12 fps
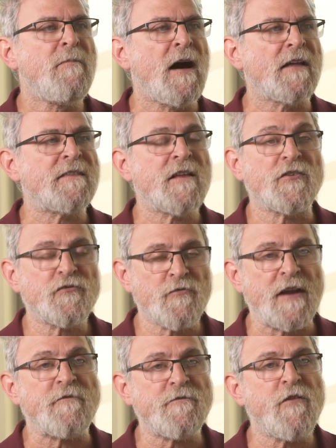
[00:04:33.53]
but there are
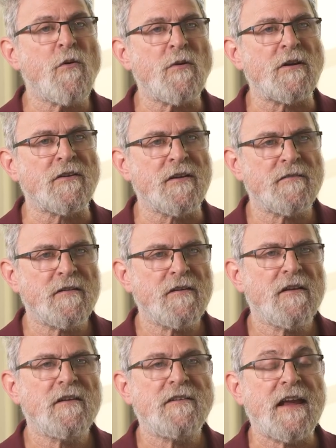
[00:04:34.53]
straightforward
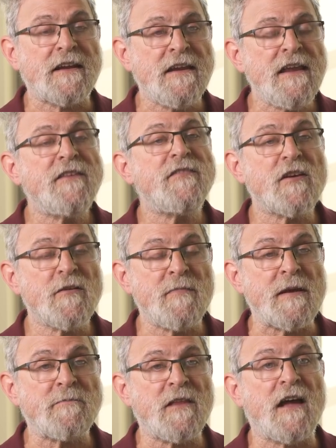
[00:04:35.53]
techniques that
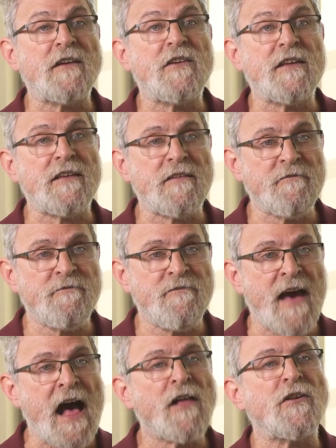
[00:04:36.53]
could be applied to
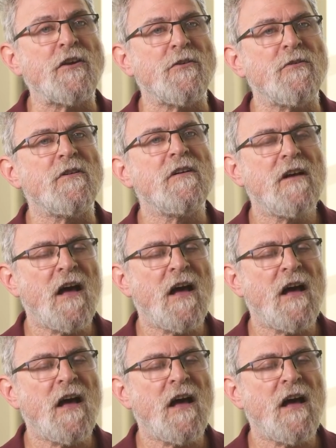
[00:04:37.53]
value